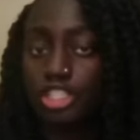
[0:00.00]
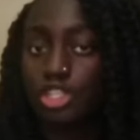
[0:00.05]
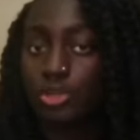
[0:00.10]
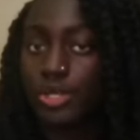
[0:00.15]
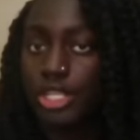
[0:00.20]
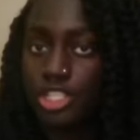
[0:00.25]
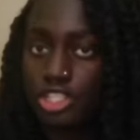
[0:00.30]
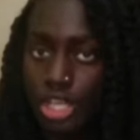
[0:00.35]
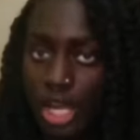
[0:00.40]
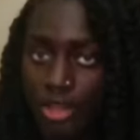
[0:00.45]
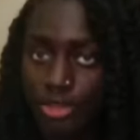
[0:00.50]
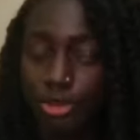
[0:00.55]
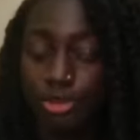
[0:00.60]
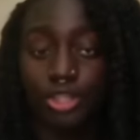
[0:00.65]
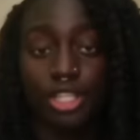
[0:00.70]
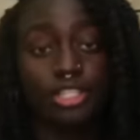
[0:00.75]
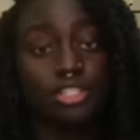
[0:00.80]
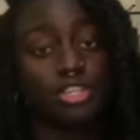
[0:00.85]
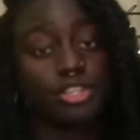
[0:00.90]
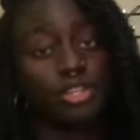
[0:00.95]
to each other
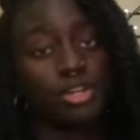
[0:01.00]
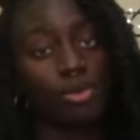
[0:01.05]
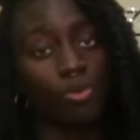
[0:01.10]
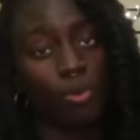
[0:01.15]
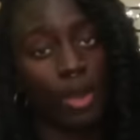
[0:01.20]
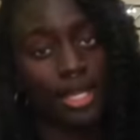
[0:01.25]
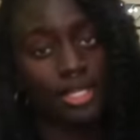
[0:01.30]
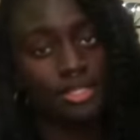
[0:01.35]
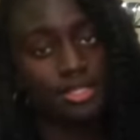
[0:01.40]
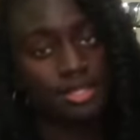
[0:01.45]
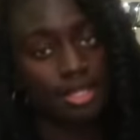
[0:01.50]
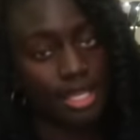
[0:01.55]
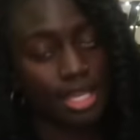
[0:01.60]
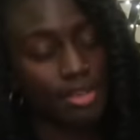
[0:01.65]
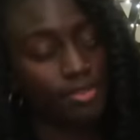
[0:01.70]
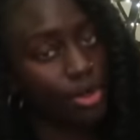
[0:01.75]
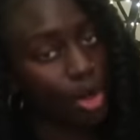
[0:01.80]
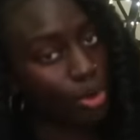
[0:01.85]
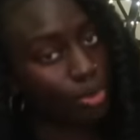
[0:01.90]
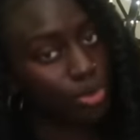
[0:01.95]
than to their white
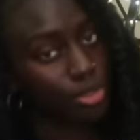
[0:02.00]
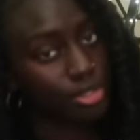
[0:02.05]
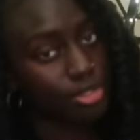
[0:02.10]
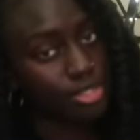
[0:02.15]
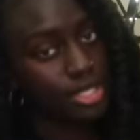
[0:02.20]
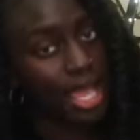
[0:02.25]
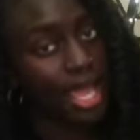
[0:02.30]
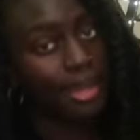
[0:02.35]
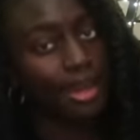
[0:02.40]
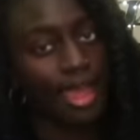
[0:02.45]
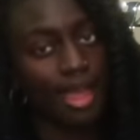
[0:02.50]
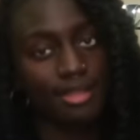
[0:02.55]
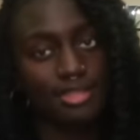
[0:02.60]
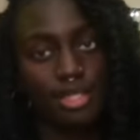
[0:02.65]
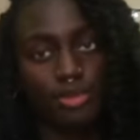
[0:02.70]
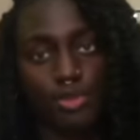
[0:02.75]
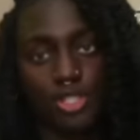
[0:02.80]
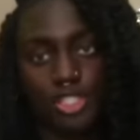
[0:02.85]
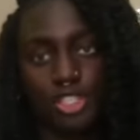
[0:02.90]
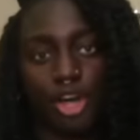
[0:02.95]
slave owners, and
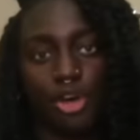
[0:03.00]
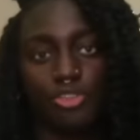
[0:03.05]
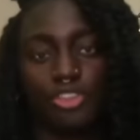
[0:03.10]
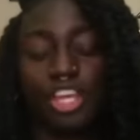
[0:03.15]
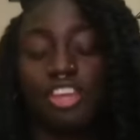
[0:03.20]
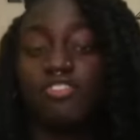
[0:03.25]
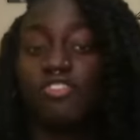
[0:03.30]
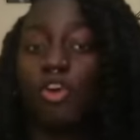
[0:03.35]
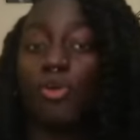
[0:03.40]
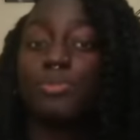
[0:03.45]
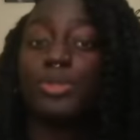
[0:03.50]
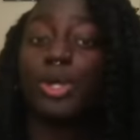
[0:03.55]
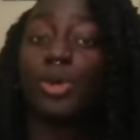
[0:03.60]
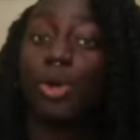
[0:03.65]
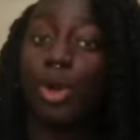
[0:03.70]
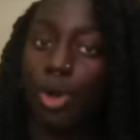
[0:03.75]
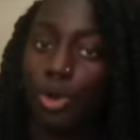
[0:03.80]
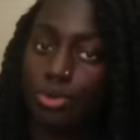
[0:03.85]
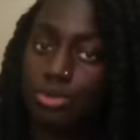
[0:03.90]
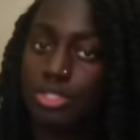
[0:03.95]
as a result, they formed
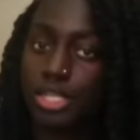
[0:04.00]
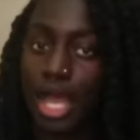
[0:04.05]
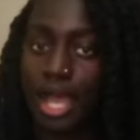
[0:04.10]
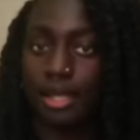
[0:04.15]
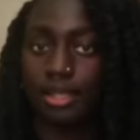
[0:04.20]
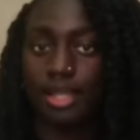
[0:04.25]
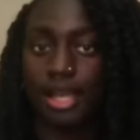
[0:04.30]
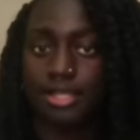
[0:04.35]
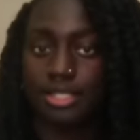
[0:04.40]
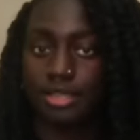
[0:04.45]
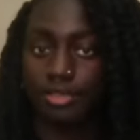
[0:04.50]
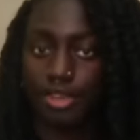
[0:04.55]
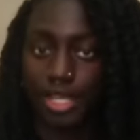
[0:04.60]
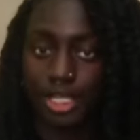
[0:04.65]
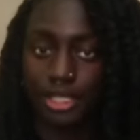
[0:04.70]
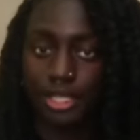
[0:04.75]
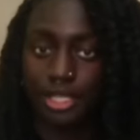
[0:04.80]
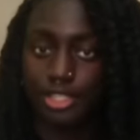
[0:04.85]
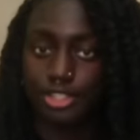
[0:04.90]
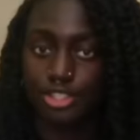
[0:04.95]
their own dialect of
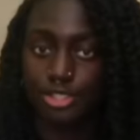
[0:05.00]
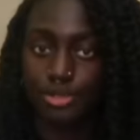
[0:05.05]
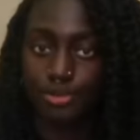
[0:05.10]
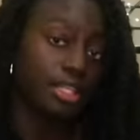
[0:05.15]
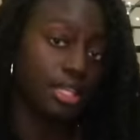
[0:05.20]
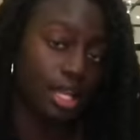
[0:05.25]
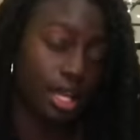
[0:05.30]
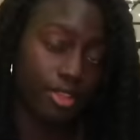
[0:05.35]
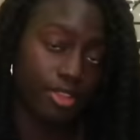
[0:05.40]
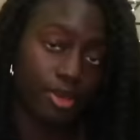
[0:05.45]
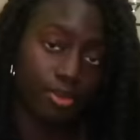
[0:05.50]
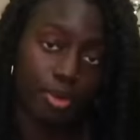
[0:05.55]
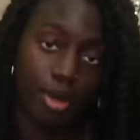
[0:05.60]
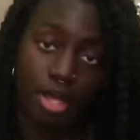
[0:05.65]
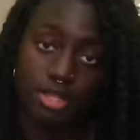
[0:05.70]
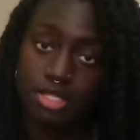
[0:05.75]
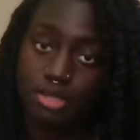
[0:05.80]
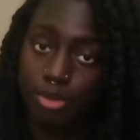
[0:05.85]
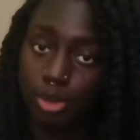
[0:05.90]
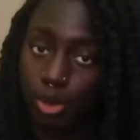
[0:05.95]
English. The other
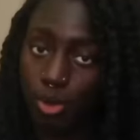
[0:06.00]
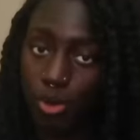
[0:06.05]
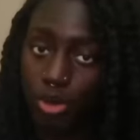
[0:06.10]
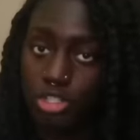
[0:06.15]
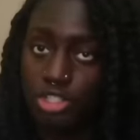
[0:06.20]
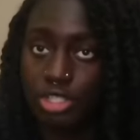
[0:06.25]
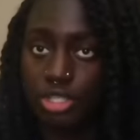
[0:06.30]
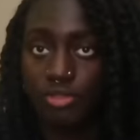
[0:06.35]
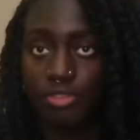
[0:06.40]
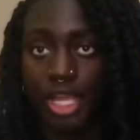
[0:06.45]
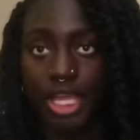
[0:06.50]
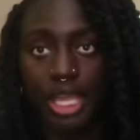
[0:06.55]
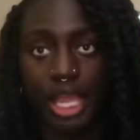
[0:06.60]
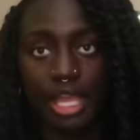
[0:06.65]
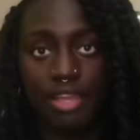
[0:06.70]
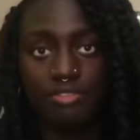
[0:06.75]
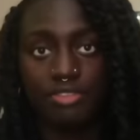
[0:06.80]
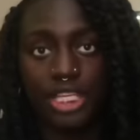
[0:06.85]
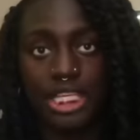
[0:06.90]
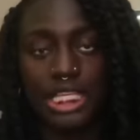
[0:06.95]
possible origin of
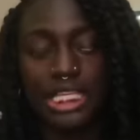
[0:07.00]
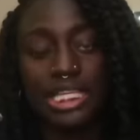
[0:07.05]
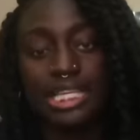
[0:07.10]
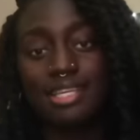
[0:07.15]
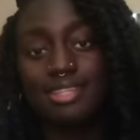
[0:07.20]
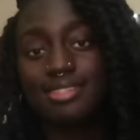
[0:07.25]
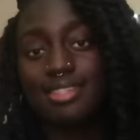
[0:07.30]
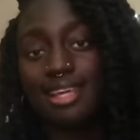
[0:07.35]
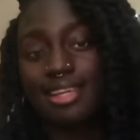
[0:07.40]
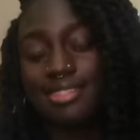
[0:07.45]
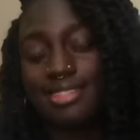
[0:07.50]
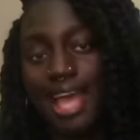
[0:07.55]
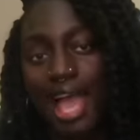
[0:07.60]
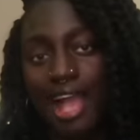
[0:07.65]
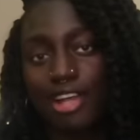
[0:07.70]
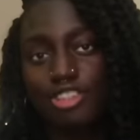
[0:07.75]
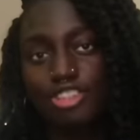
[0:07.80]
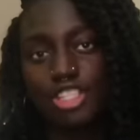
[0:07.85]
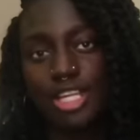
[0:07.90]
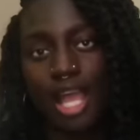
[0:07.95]
AAVE is that it's
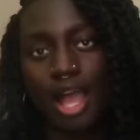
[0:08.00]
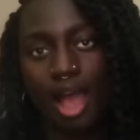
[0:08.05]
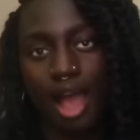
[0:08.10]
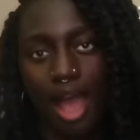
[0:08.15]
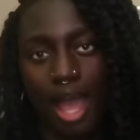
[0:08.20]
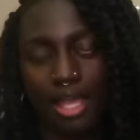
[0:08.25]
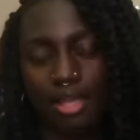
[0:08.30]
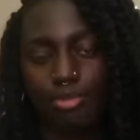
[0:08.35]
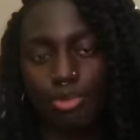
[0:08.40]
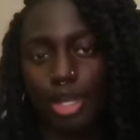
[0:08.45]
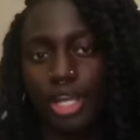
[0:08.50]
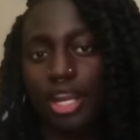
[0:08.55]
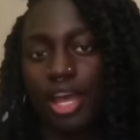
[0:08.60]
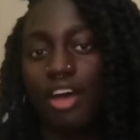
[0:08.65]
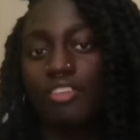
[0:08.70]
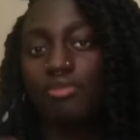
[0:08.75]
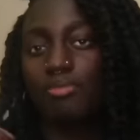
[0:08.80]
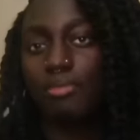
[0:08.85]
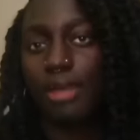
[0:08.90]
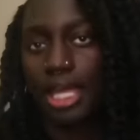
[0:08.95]
actually a hybrid
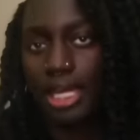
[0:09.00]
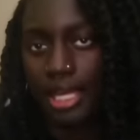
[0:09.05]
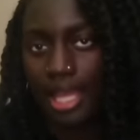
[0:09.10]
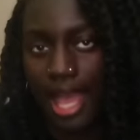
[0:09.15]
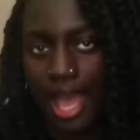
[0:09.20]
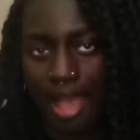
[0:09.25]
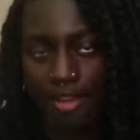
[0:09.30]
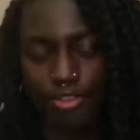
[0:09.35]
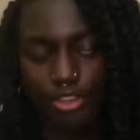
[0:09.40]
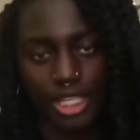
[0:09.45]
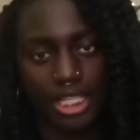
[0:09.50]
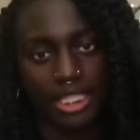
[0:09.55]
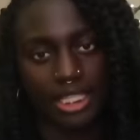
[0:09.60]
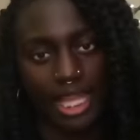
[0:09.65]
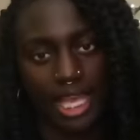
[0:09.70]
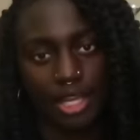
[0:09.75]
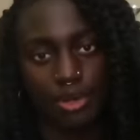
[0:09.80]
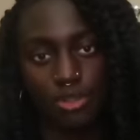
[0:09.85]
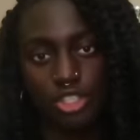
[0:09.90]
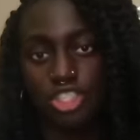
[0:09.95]
of many African
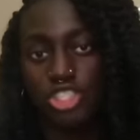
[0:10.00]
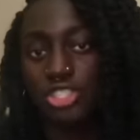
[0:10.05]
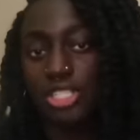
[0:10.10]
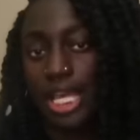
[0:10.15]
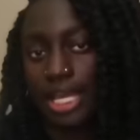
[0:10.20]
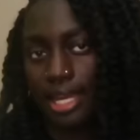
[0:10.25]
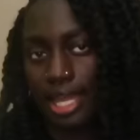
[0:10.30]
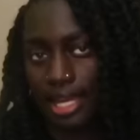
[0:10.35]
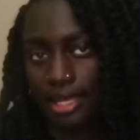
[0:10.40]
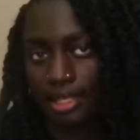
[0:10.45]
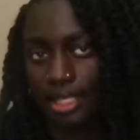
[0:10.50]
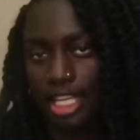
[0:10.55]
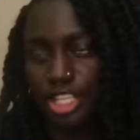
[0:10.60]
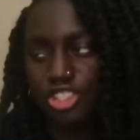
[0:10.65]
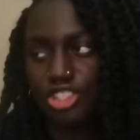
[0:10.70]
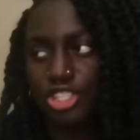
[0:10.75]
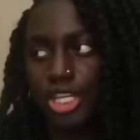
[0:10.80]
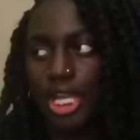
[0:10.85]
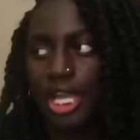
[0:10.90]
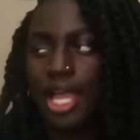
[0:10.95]
languages and
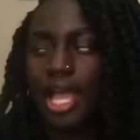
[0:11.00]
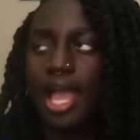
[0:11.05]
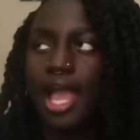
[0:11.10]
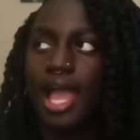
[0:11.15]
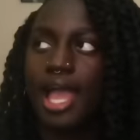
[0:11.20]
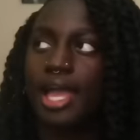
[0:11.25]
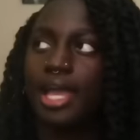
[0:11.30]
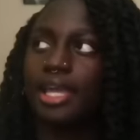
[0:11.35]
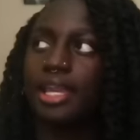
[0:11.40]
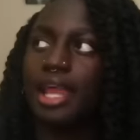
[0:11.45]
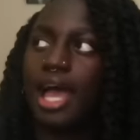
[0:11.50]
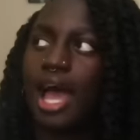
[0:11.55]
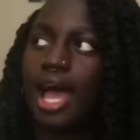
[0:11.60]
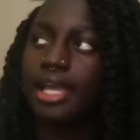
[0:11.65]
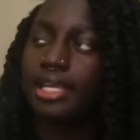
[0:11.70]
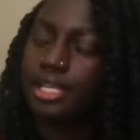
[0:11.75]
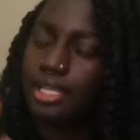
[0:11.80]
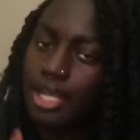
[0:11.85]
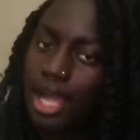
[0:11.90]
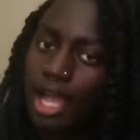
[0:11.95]
English. And
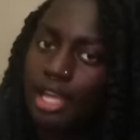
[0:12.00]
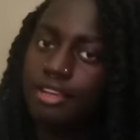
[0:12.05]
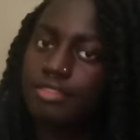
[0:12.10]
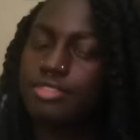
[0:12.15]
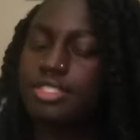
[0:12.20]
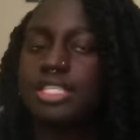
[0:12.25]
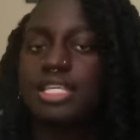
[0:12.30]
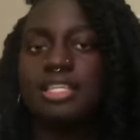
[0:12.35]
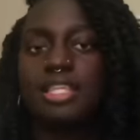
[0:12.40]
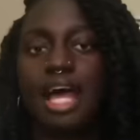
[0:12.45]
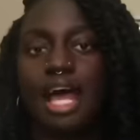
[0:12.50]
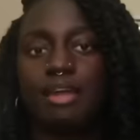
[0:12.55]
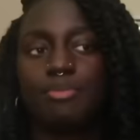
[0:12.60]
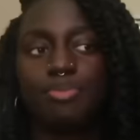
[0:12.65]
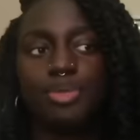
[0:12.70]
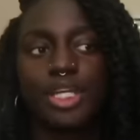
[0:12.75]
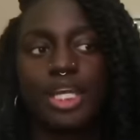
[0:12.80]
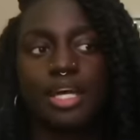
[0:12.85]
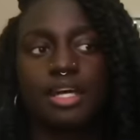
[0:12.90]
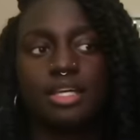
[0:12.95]
I can kind of see
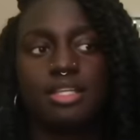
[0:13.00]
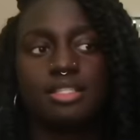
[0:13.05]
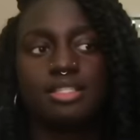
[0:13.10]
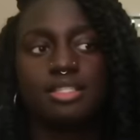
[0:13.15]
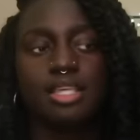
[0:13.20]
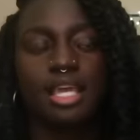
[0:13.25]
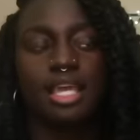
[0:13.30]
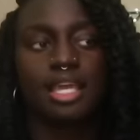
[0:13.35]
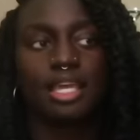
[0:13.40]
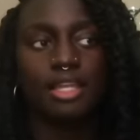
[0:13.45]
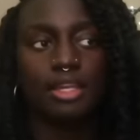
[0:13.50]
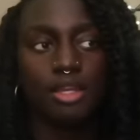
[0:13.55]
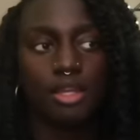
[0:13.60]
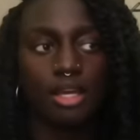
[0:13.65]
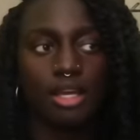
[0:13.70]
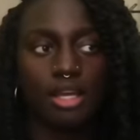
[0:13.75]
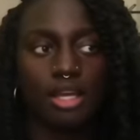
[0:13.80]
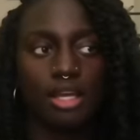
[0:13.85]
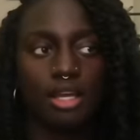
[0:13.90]
that because in